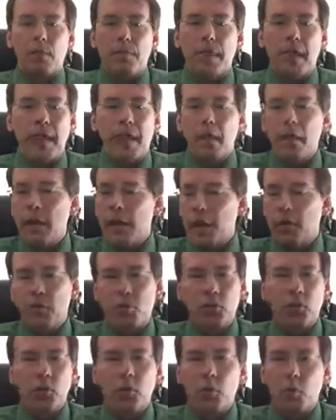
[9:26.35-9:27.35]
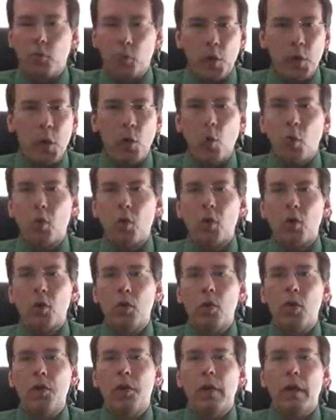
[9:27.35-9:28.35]
They connect to the real
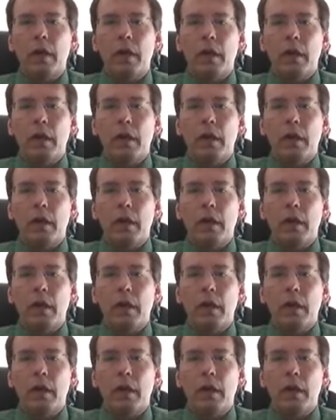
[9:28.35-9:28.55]
world.